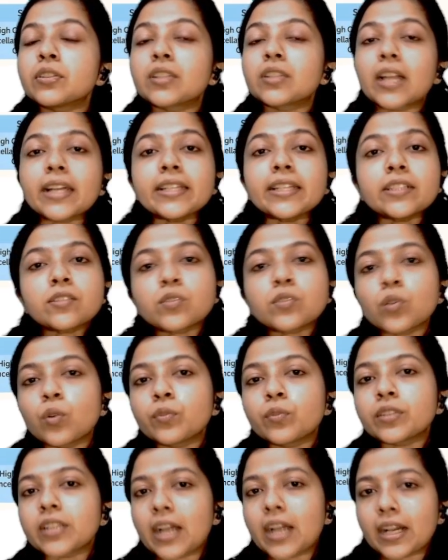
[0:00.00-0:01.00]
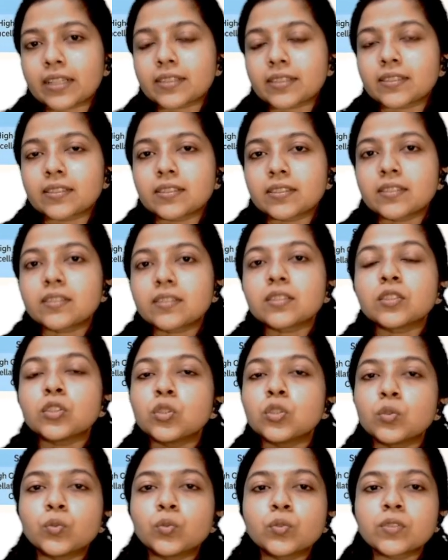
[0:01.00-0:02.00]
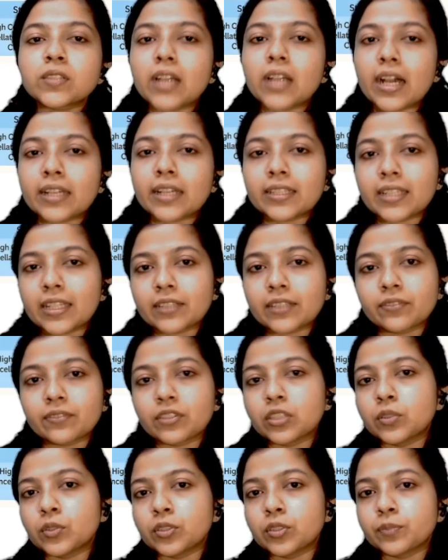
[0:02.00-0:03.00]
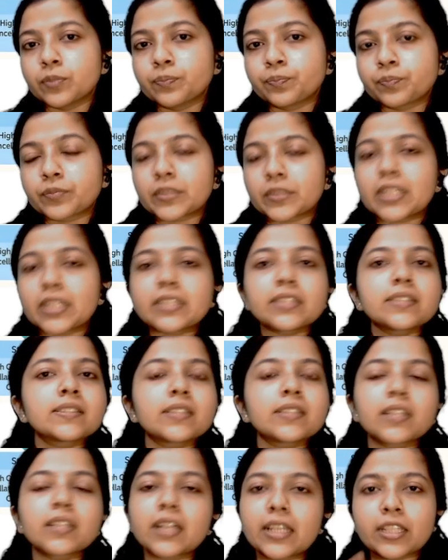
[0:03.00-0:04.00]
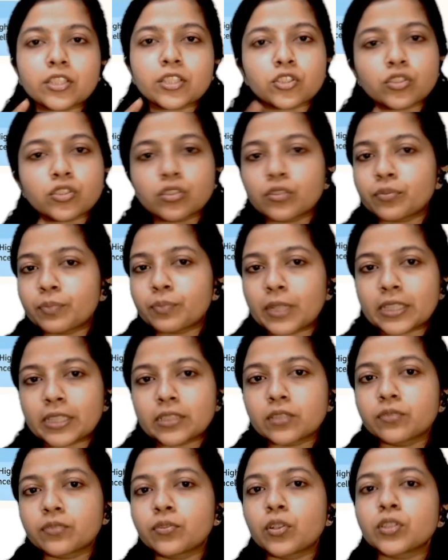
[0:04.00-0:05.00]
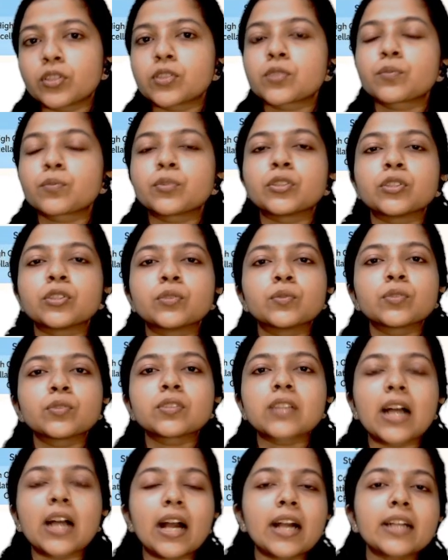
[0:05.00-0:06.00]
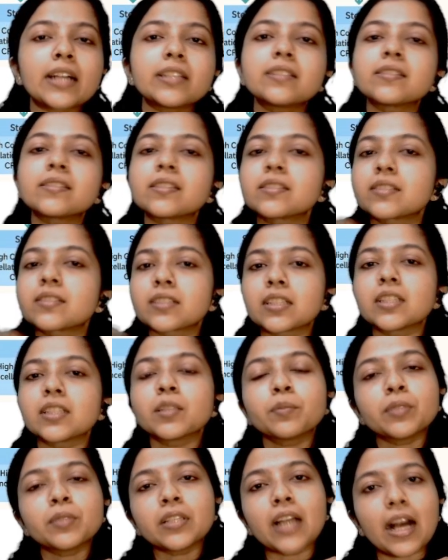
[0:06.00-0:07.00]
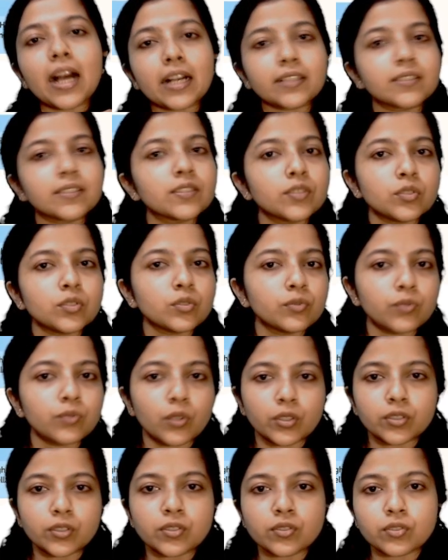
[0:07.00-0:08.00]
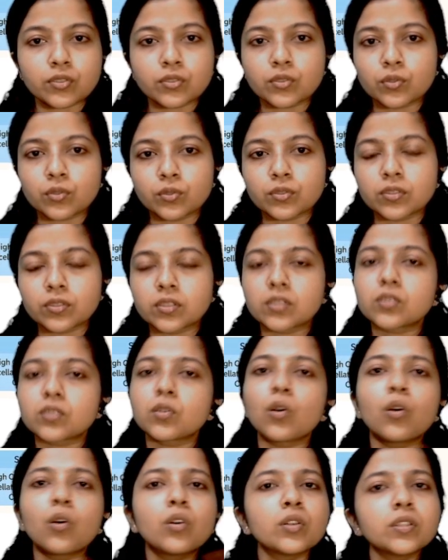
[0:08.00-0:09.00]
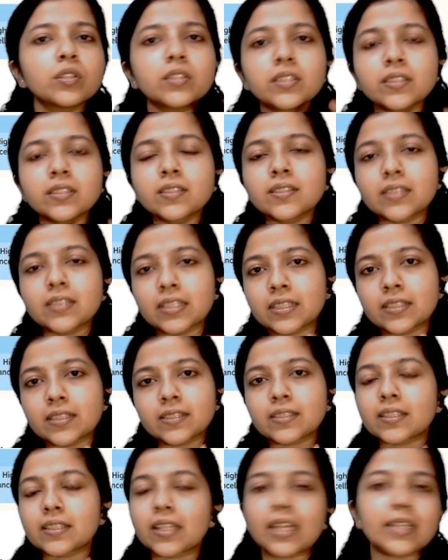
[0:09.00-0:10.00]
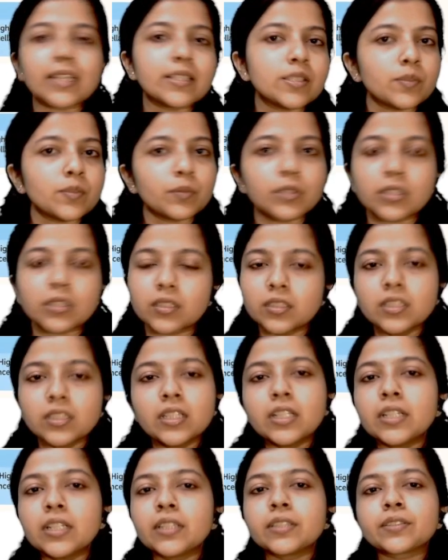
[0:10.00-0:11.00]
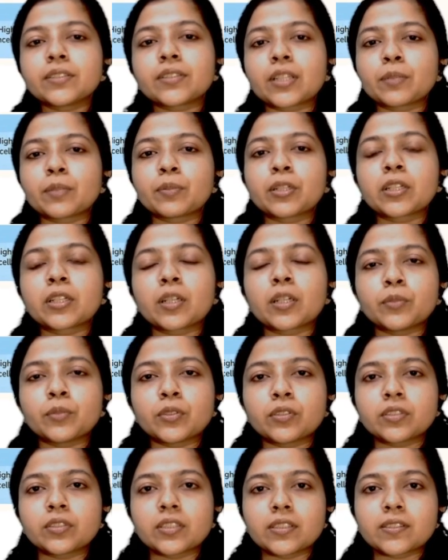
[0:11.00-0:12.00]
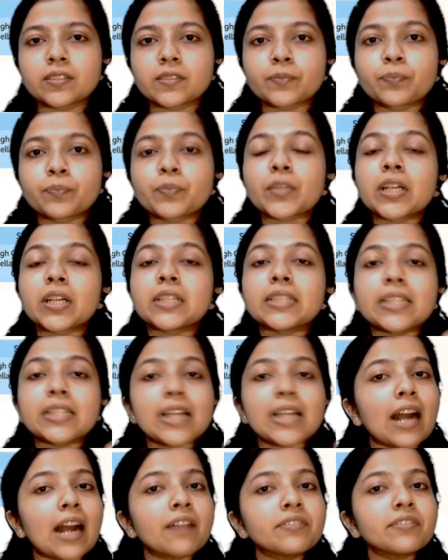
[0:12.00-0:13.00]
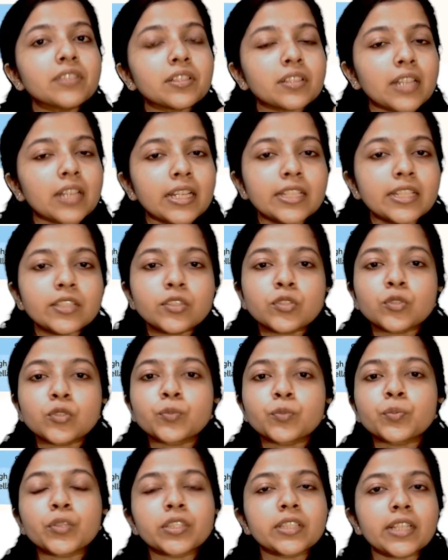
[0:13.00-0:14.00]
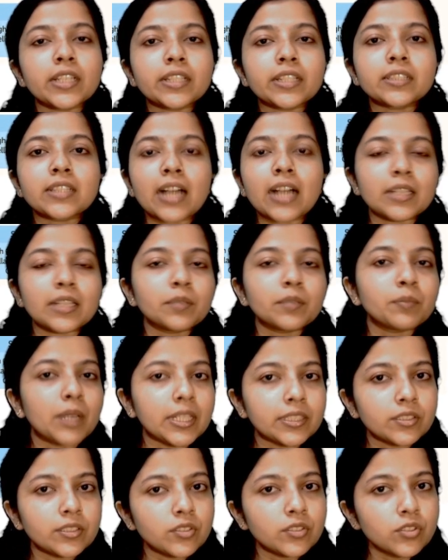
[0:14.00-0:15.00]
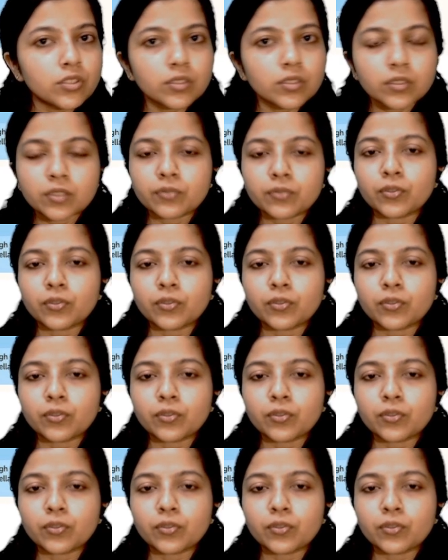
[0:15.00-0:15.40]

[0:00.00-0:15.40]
rights over access, use and livelihood. That is the collection of minor forest produce and sustainable access to forest resources. All these things lies with the tribal communities. They have the right to protect and manage the